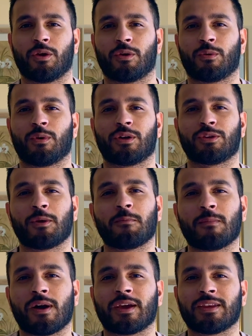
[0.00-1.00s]
Well, your
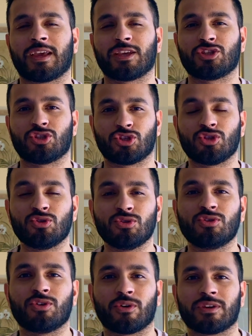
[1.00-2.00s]
mind is
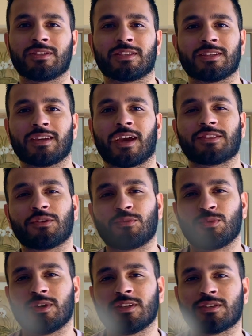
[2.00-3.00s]
too noisy, and the
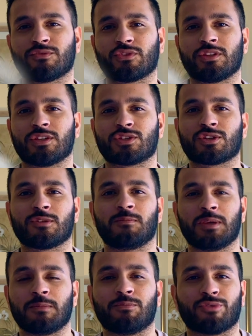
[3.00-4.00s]
reason for this could
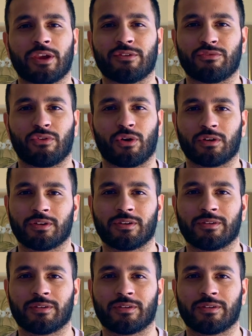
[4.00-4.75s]
be brain fog.